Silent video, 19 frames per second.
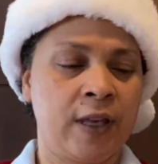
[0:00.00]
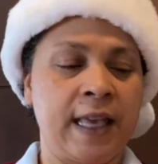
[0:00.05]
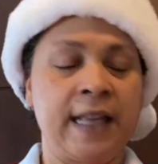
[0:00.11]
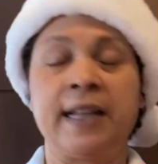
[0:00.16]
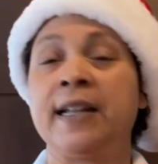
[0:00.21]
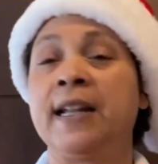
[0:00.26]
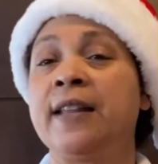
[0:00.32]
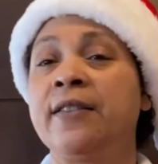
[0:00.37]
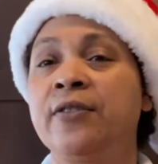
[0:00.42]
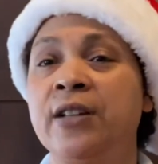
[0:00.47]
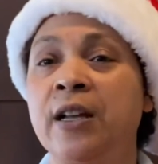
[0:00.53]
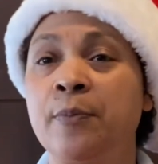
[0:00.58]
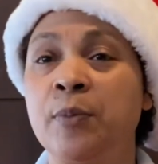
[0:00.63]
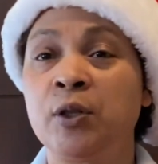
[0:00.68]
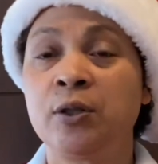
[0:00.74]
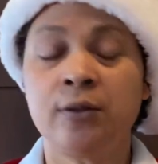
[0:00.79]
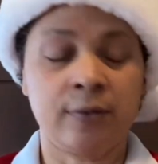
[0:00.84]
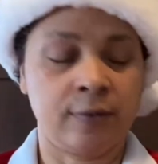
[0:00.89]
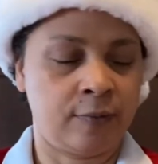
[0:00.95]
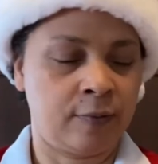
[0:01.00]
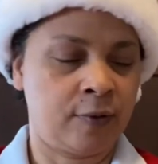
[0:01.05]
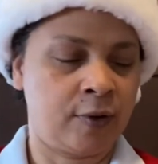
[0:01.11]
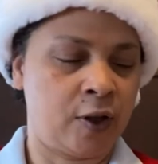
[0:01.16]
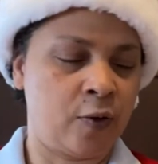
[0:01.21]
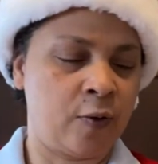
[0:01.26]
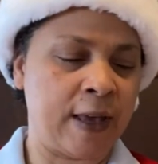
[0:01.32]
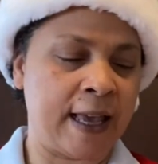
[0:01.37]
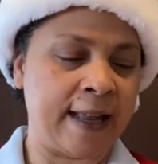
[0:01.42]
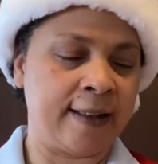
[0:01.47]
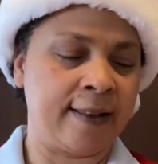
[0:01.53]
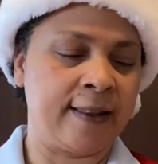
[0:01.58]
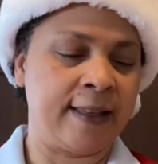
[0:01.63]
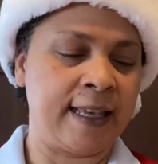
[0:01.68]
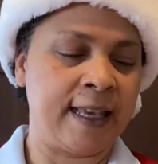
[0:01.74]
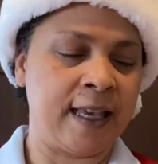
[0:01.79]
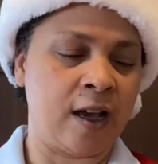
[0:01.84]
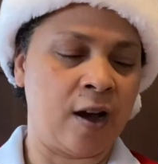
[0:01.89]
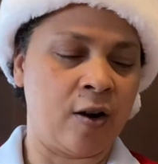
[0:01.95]
another double. You get
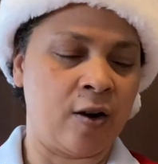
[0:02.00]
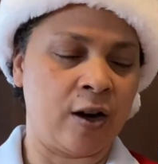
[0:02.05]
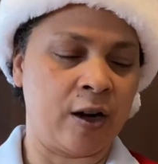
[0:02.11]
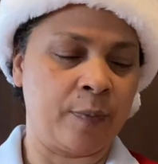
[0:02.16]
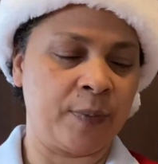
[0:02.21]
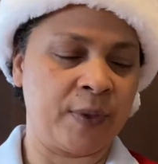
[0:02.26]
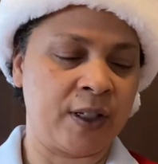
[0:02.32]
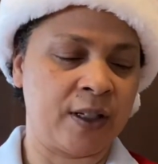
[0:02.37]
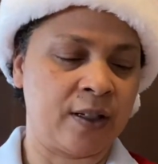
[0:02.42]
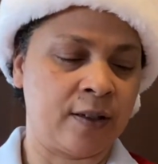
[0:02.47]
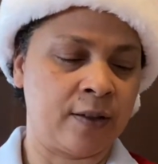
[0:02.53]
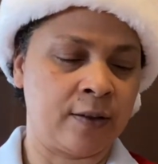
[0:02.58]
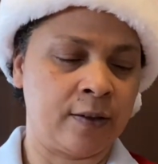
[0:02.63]
the arms.